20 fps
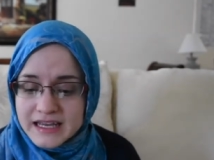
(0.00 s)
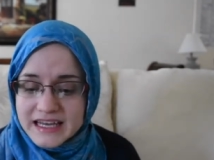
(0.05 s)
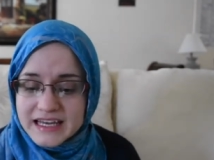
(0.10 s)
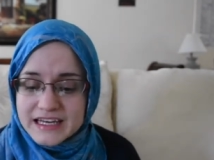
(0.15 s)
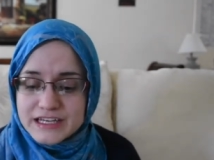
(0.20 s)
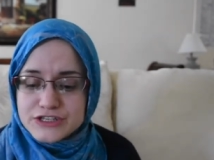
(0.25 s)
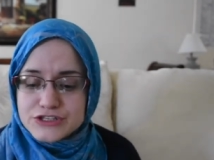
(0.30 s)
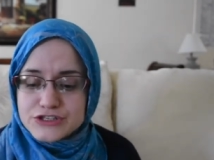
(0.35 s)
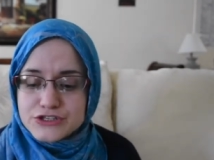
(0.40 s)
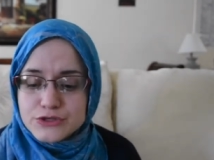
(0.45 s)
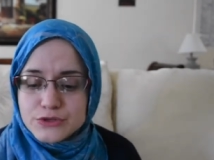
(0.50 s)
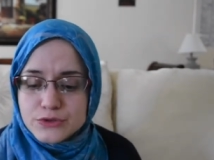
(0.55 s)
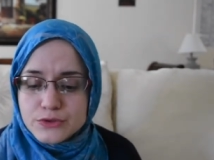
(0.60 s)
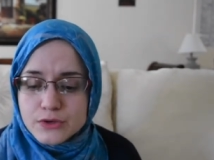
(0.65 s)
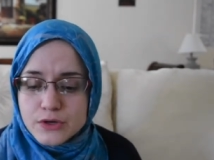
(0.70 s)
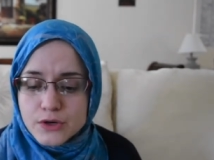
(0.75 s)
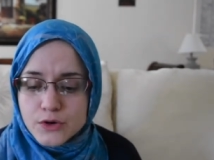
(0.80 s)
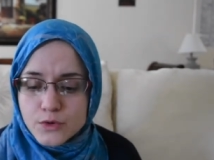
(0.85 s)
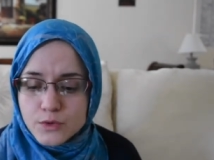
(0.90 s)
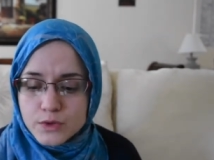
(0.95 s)
It is
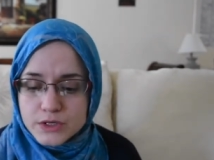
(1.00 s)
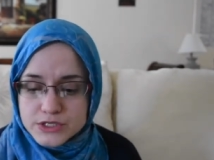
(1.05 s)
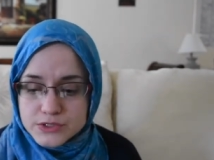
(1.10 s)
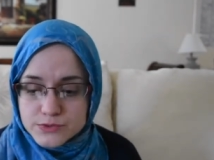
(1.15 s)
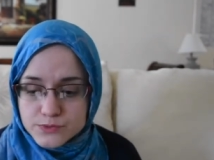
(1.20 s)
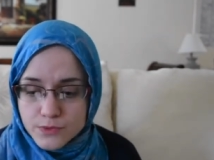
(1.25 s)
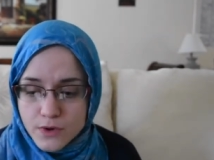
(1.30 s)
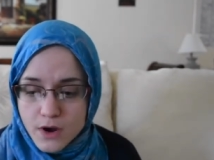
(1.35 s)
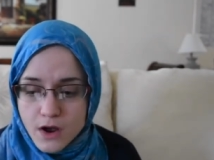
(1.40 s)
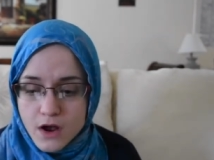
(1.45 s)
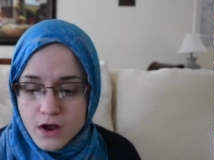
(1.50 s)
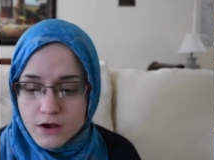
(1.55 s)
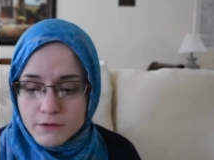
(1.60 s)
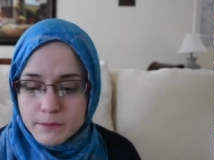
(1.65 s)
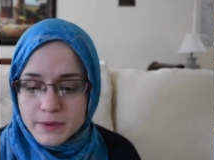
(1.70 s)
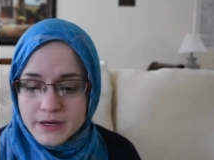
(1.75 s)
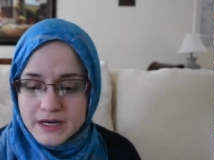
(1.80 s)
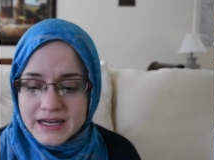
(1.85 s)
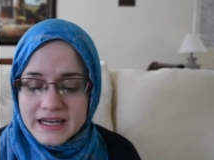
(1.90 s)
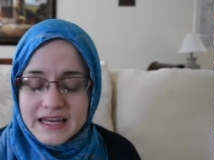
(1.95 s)
you who is wrong,
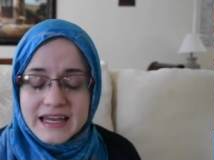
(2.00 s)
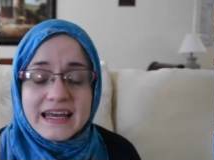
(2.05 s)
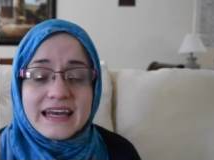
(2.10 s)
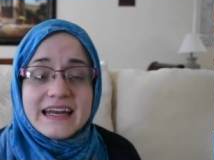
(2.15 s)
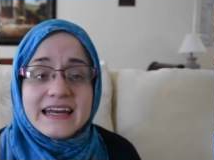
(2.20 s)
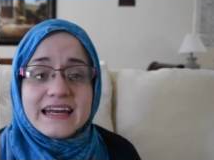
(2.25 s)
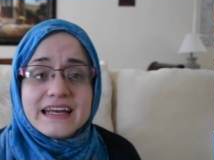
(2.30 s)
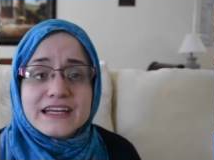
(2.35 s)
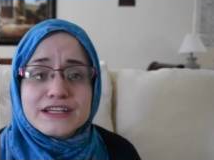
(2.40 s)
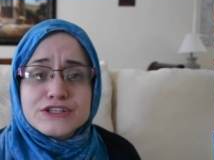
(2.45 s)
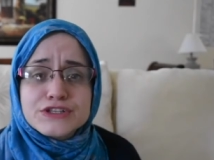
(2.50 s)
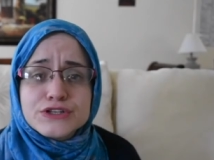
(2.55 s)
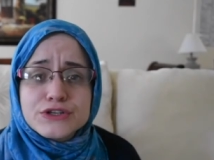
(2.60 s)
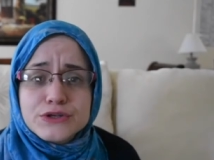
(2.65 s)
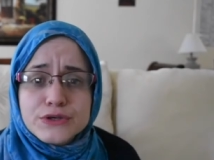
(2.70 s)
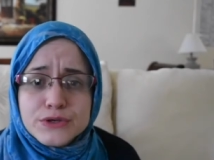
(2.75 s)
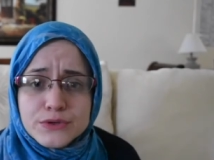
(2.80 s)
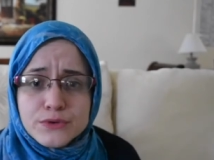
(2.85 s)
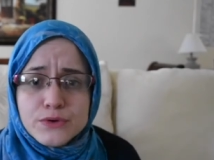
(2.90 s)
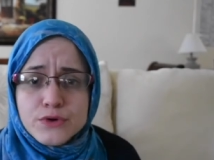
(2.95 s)
but it is
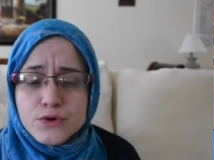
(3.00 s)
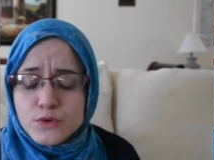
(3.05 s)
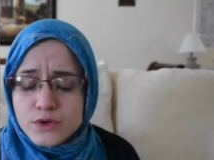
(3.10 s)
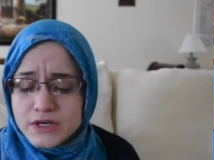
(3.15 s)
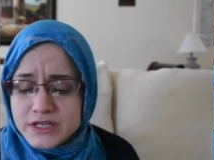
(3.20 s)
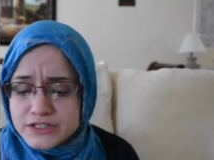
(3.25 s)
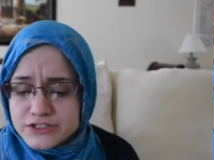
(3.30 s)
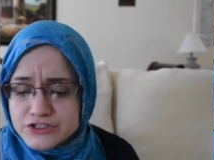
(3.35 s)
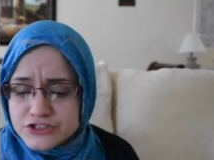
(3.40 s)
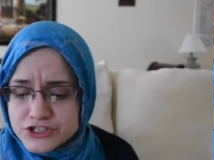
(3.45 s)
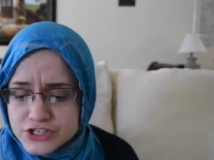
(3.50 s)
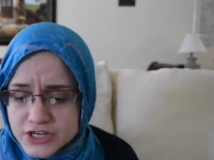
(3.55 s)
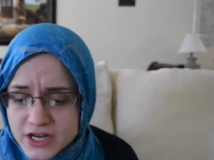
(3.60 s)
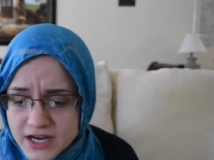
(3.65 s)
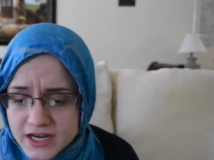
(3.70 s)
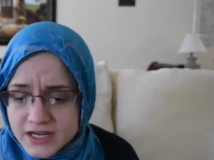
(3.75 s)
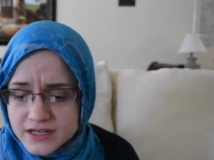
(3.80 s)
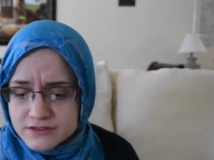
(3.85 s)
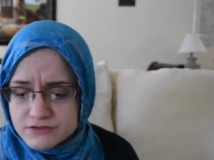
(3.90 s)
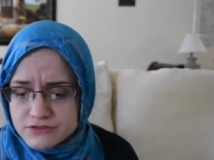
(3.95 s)
you who can
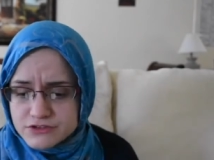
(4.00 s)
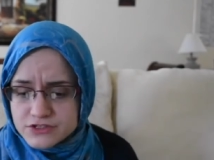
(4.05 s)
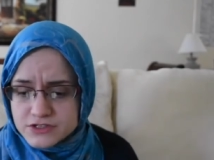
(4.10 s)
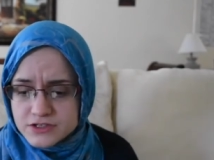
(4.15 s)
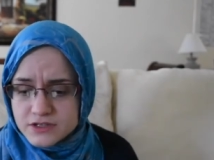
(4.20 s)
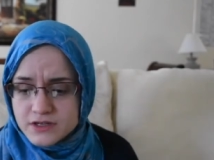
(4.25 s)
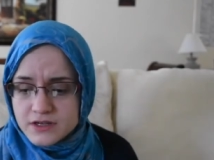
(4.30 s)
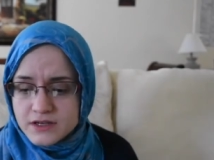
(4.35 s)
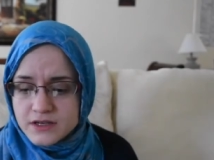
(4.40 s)
change.